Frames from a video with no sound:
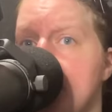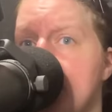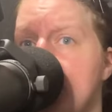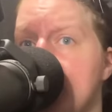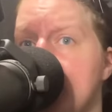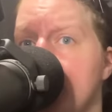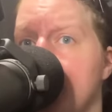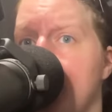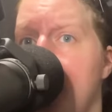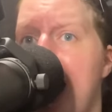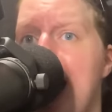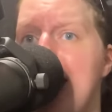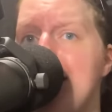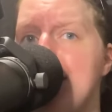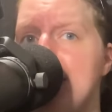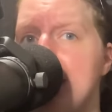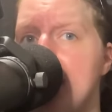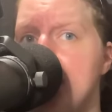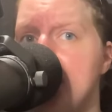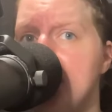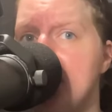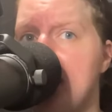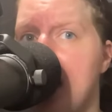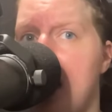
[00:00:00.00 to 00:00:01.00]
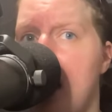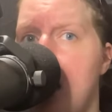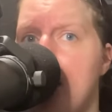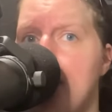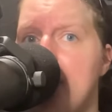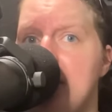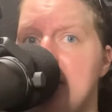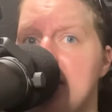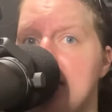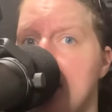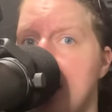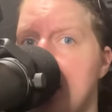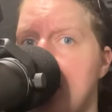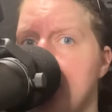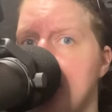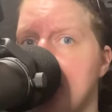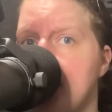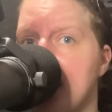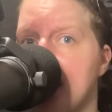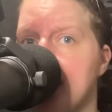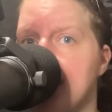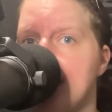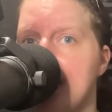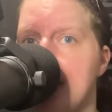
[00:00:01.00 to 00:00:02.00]
dear, ask him to come and dine
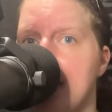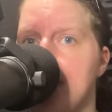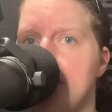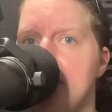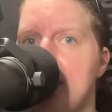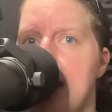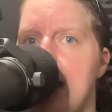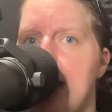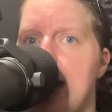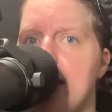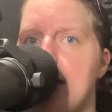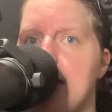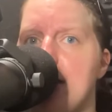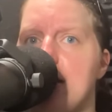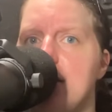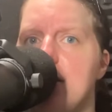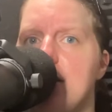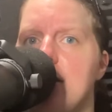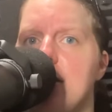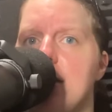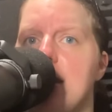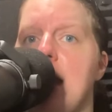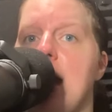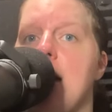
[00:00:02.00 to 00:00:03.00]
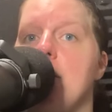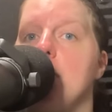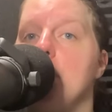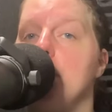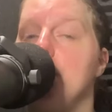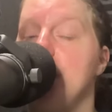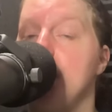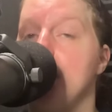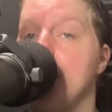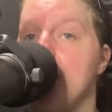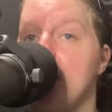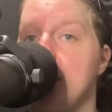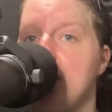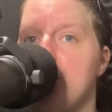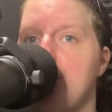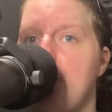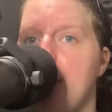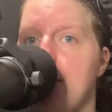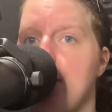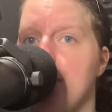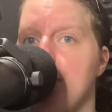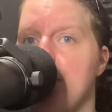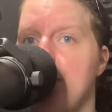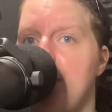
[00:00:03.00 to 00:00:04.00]
with us some day. That will be a much
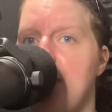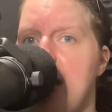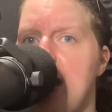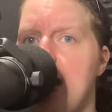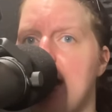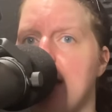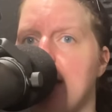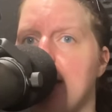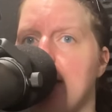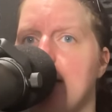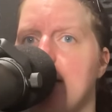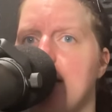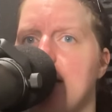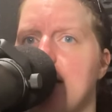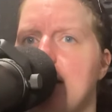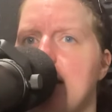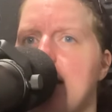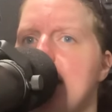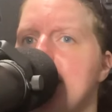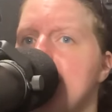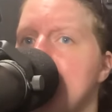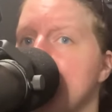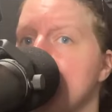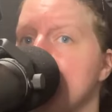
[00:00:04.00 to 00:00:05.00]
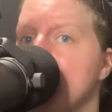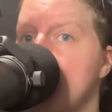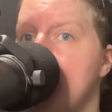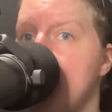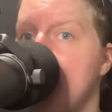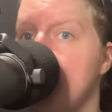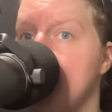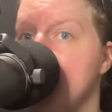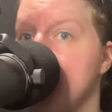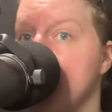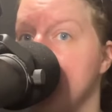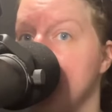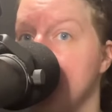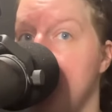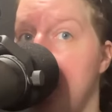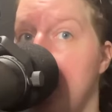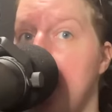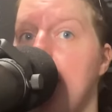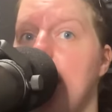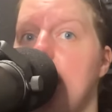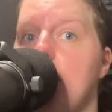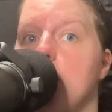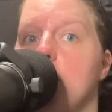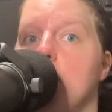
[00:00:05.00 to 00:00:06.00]
better thing. I dare say Mr.
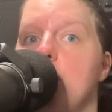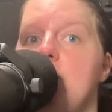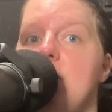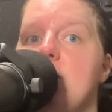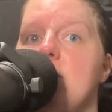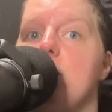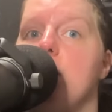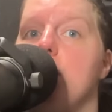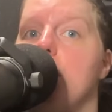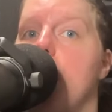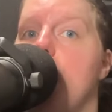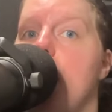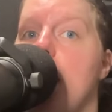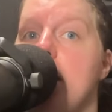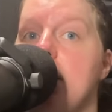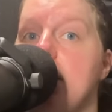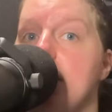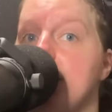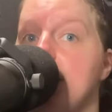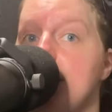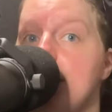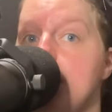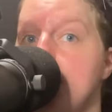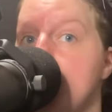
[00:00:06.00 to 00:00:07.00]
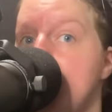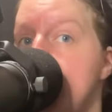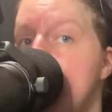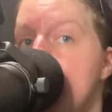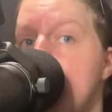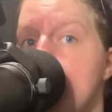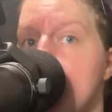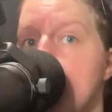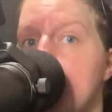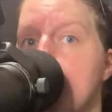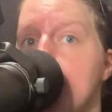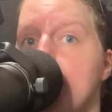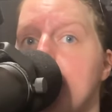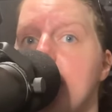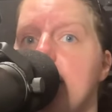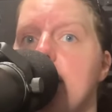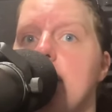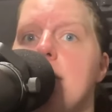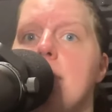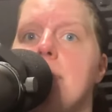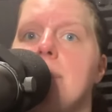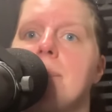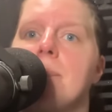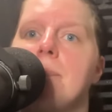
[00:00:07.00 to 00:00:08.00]
Knightley will be so kind as to meet him.
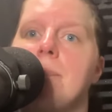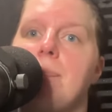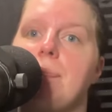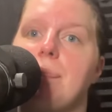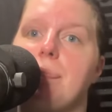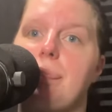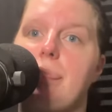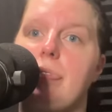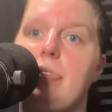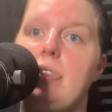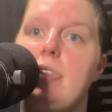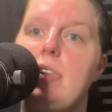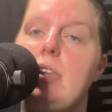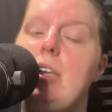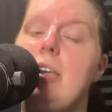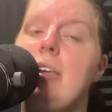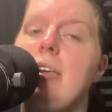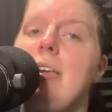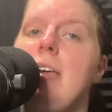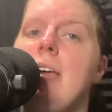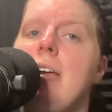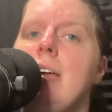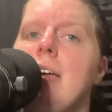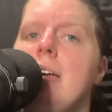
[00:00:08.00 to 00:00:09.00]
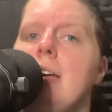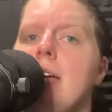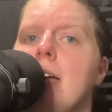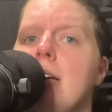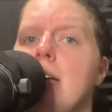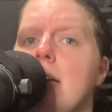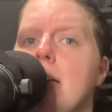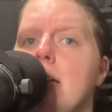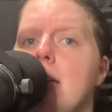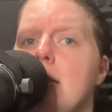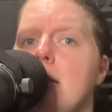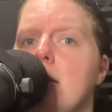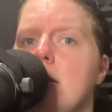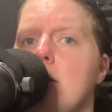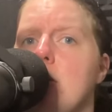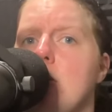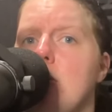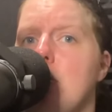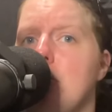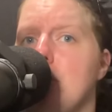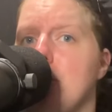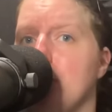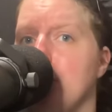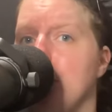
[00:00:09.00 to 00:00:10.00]
To meet him.
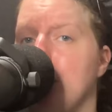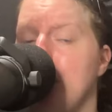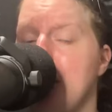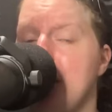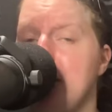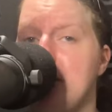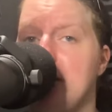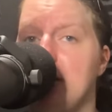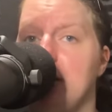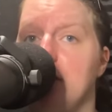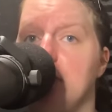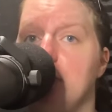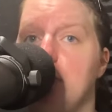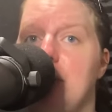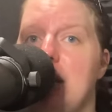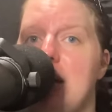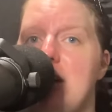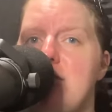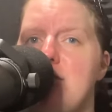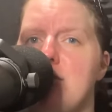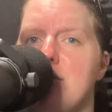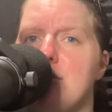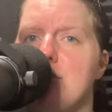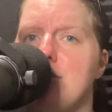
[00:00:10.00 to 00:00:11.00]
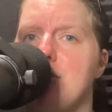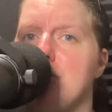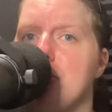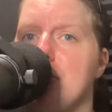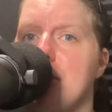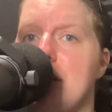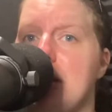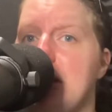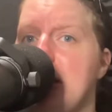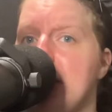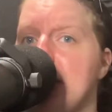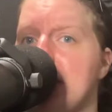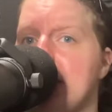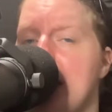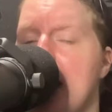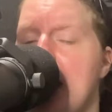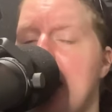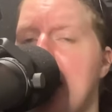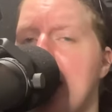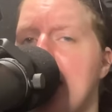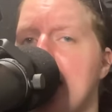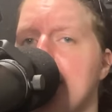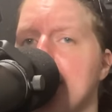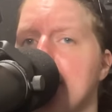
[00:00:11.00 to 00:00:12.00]
With a great deal of pleasure, sir, at any
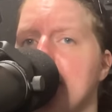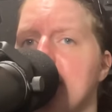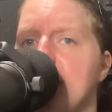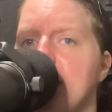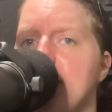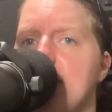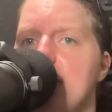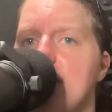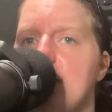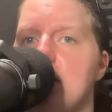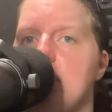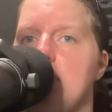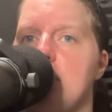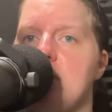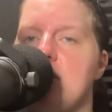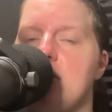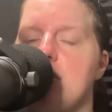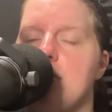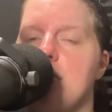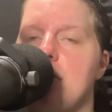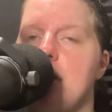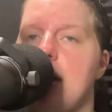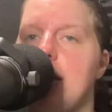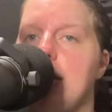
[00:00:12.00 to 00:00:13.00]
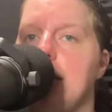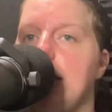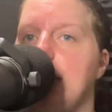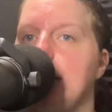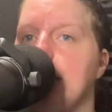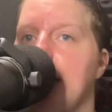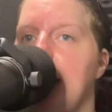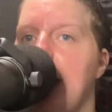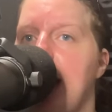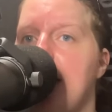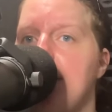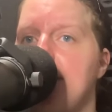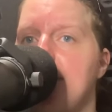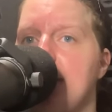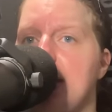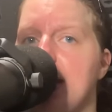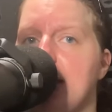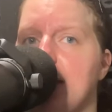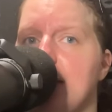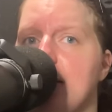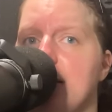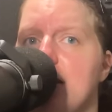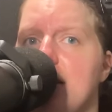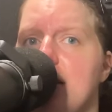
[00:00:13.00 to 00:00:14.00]
time, said Mr. Knightley,
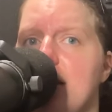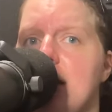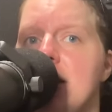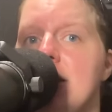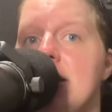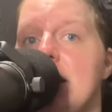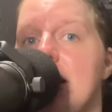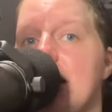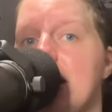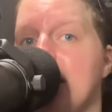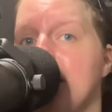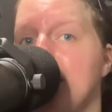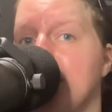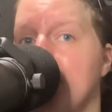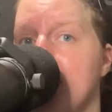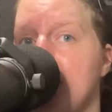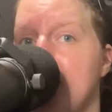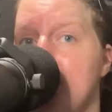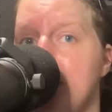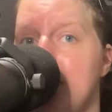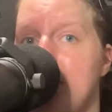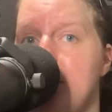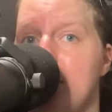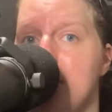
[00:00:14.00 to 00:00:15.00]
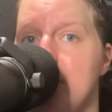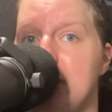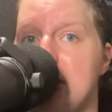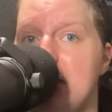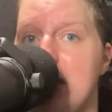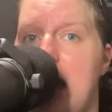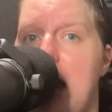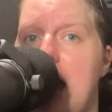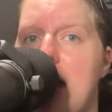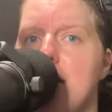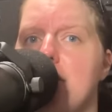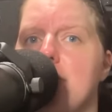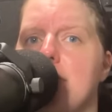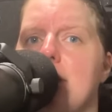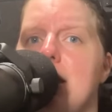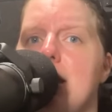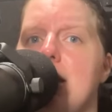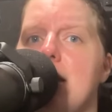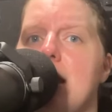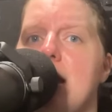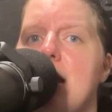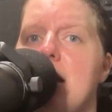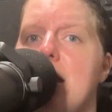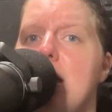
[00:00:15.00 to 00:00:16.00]
laughing, and I agree with you entirely
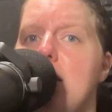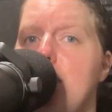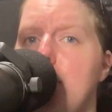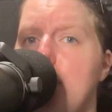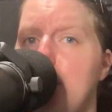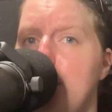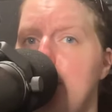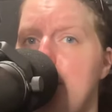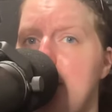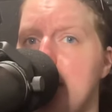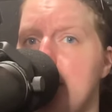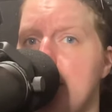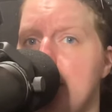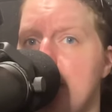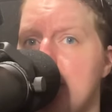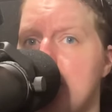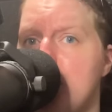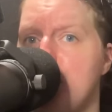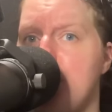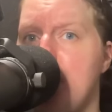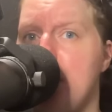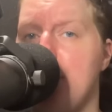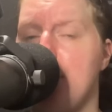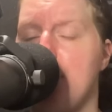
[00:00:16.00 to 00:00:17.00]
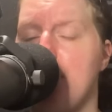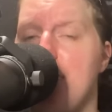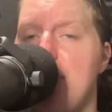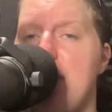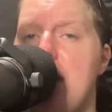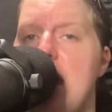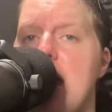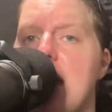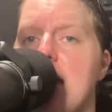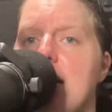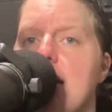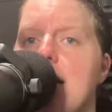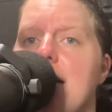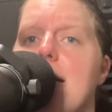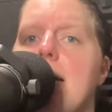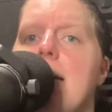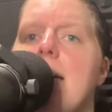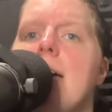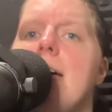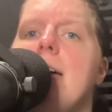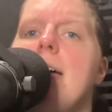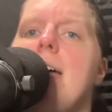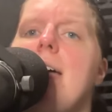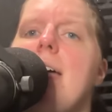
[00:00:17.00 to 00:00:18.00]
that it will be a much better thing.
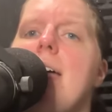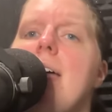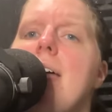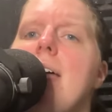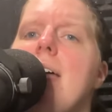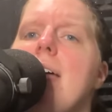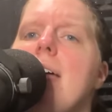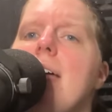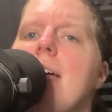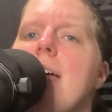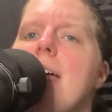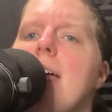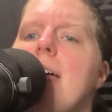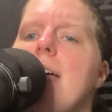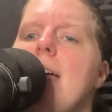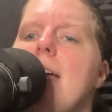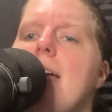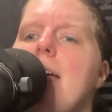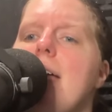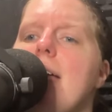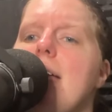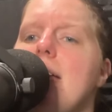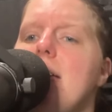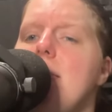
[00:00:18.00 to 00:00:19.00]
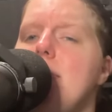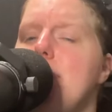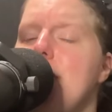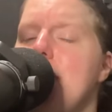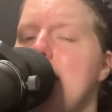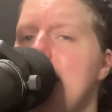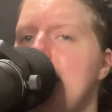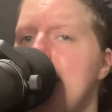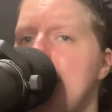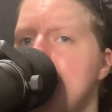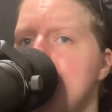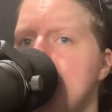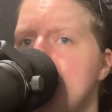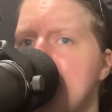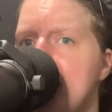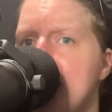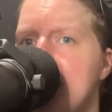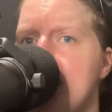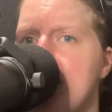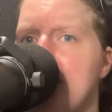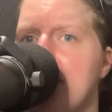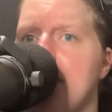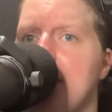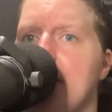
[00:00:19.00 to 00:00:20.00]
Much better thing. Invite him to
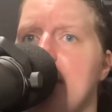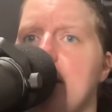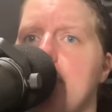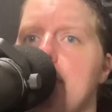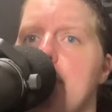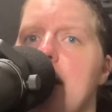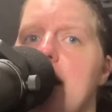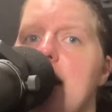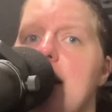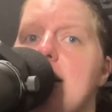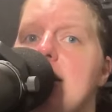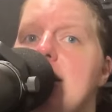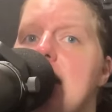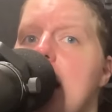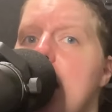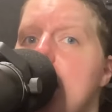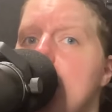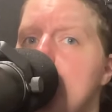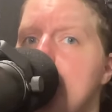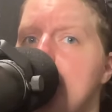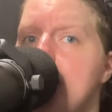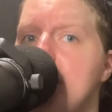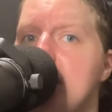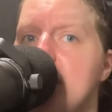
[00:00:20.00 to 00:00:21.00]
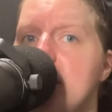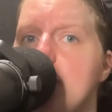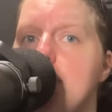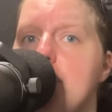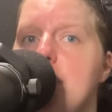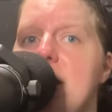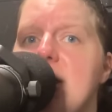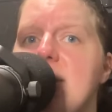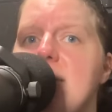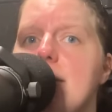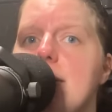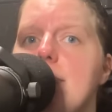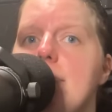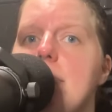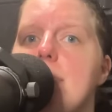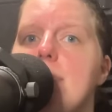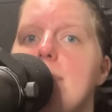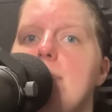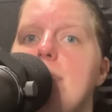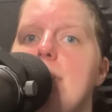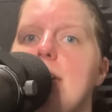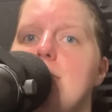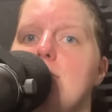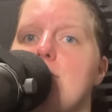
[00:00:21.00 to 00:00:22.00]
dinner, Emma, and help him to the best of the
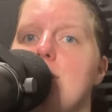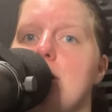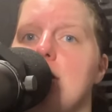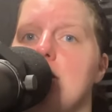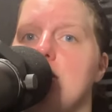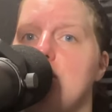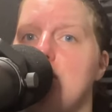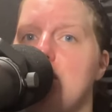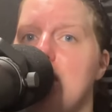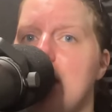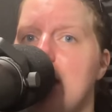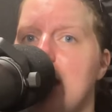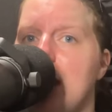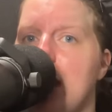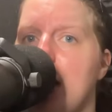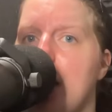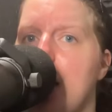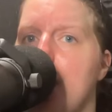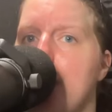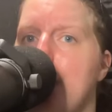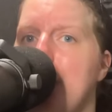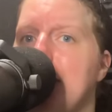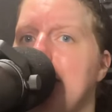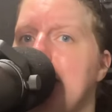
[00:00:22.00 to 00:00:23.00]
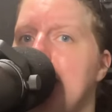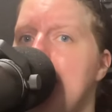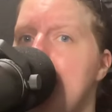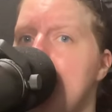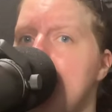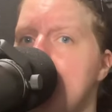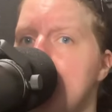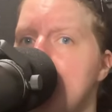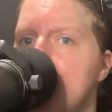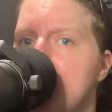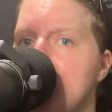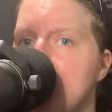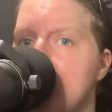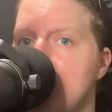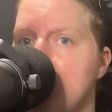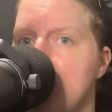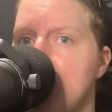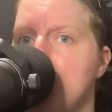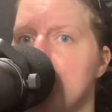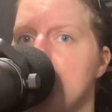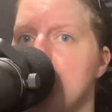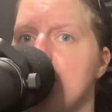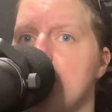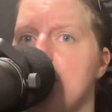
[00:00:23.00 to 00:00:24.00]
fish and the chicken, but leave him to
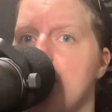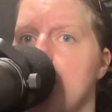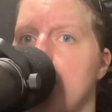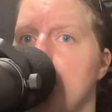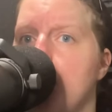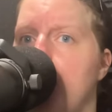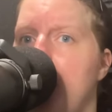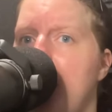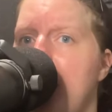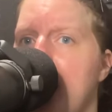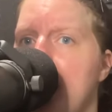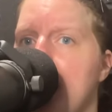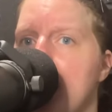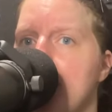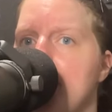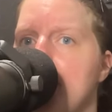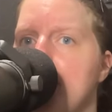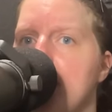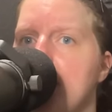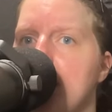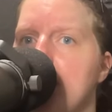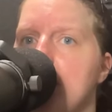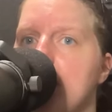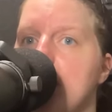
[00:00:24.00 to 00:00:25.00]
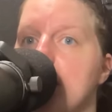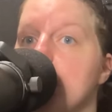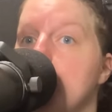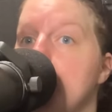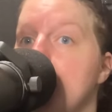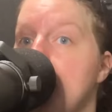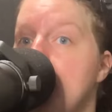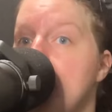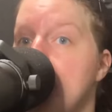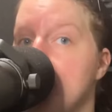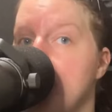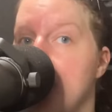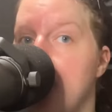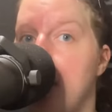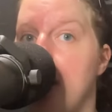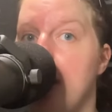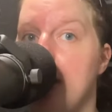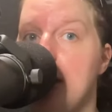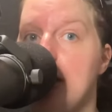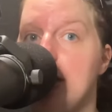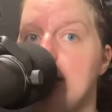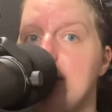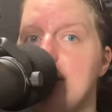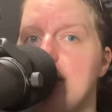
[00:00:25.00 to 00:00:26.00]
choose his own wife. Depend
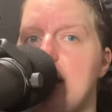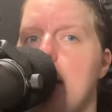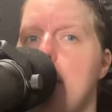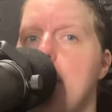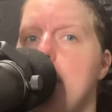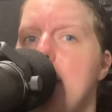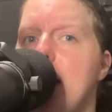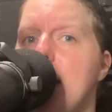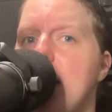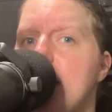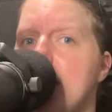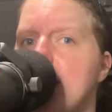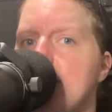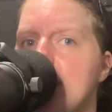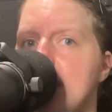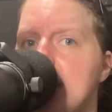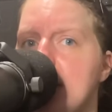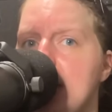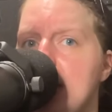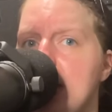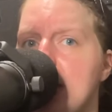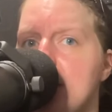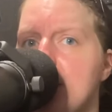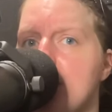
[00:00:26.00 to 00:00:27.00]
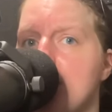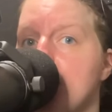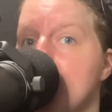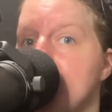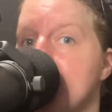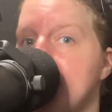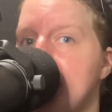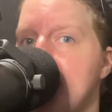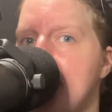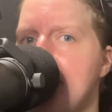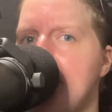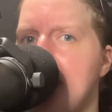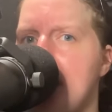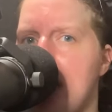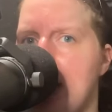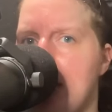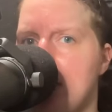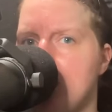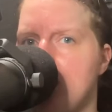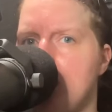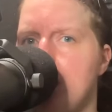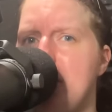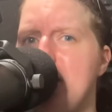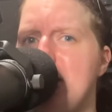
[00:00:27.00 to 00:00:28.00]
upon it, a man of six or seven
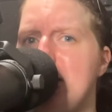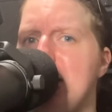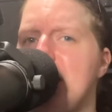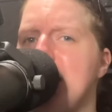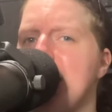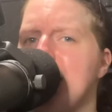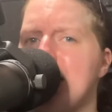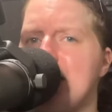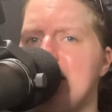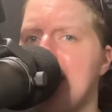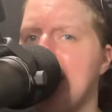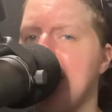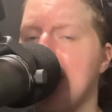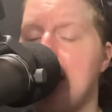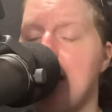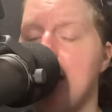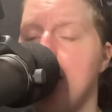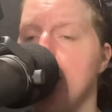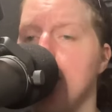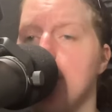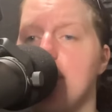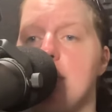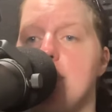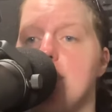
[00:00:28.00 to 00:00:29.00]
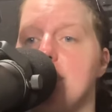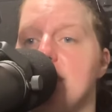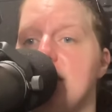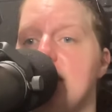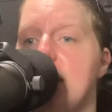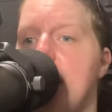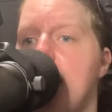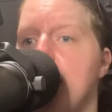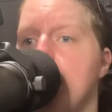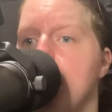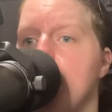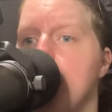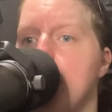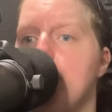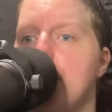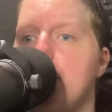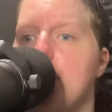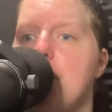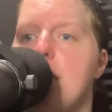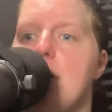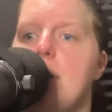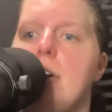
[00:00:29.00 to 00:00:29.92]
and twenty can take care of himself.